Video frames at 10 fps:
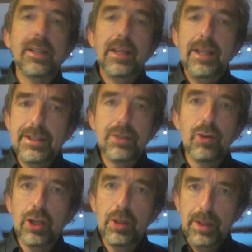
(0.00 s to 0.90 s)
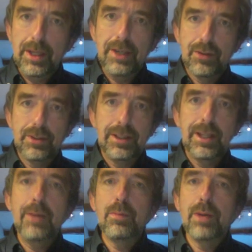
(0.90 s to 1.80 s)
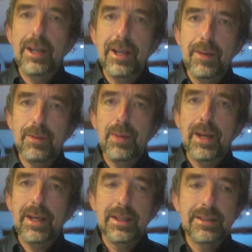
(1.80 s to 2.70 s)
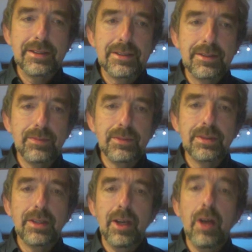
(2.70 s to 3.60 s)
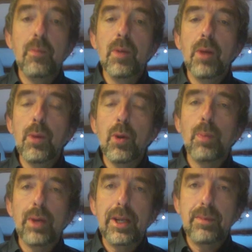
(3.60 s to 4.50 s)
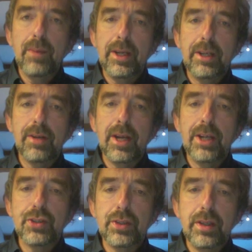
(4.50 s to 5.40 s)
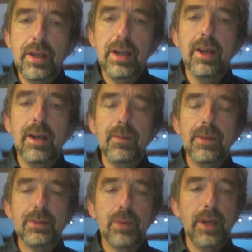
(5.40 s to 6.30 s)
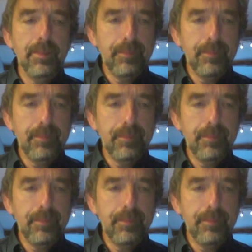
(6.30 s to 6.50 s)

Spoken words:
He's not going to be interested in breaking up the banking system's monopoly in money creation this way.